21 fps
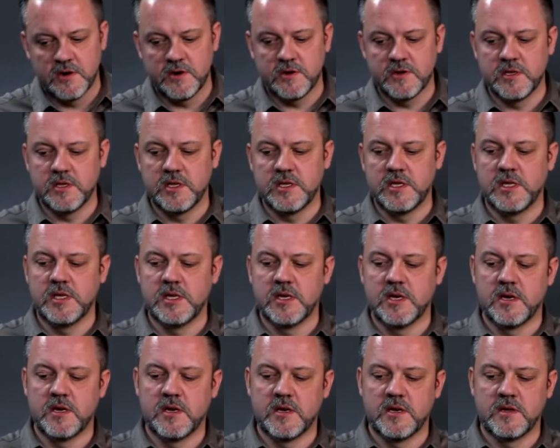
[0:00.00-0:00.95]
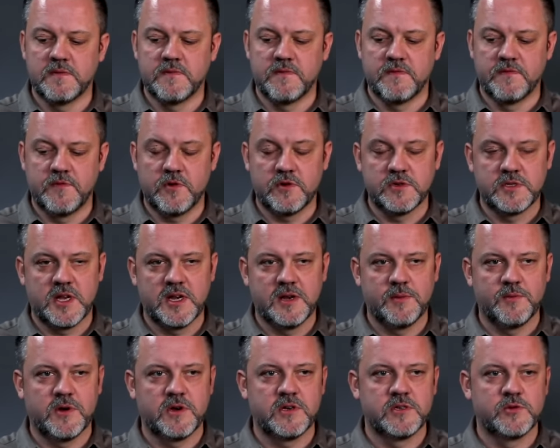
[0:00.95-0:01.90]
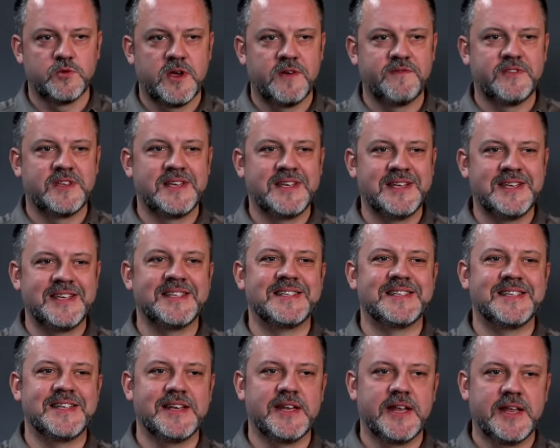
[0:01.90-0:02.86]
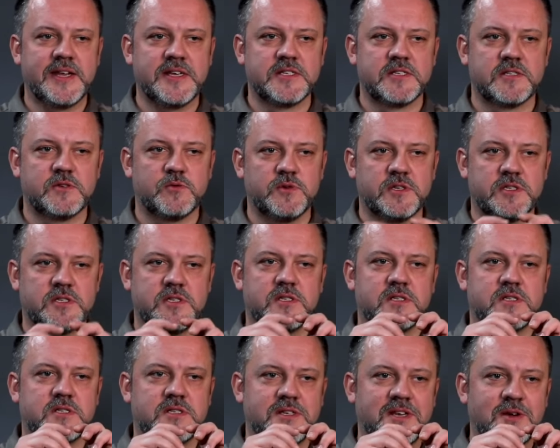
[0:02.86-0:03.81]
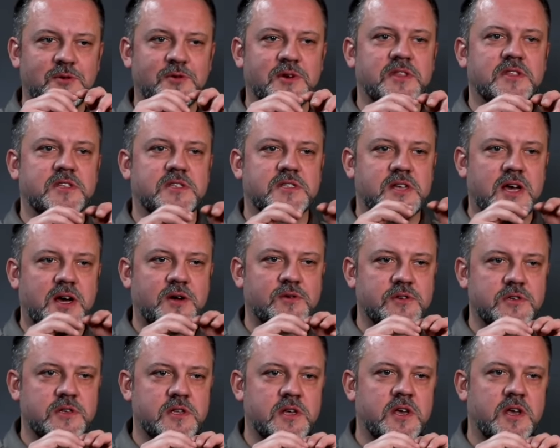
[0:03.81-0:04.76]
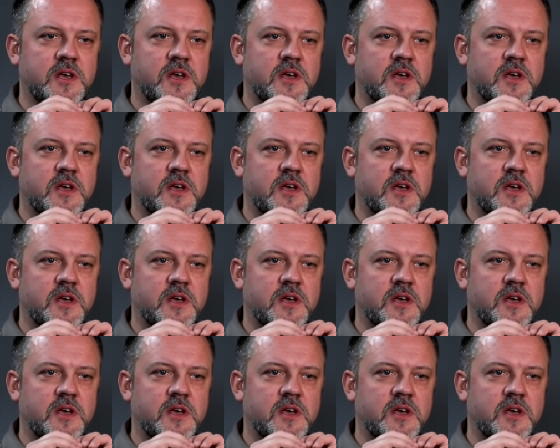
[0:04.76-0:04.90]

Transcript: On the floor standing models, we have the DDC lens, which is steering the sound